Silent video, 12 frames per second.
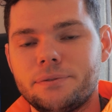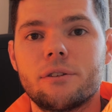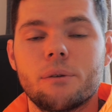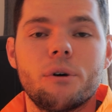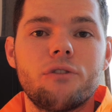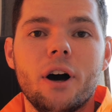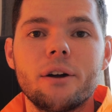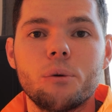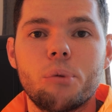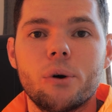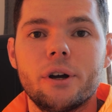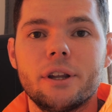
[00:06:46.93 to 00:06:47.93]
So my
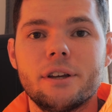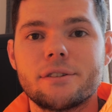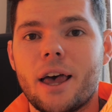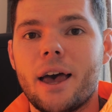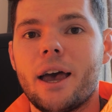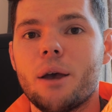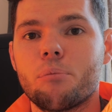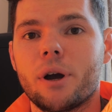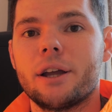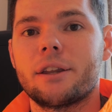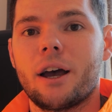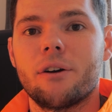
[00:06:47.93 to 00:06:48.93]
final point is AA
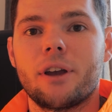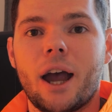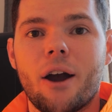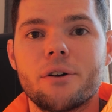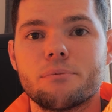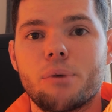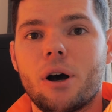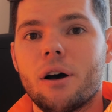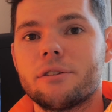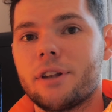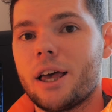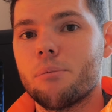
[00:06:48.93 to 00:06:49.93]
breakdown, garage and
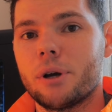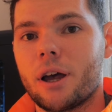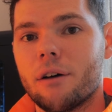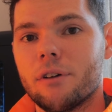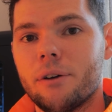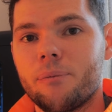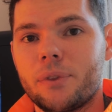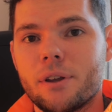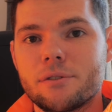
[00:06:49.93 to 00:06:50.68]
parts labour cover.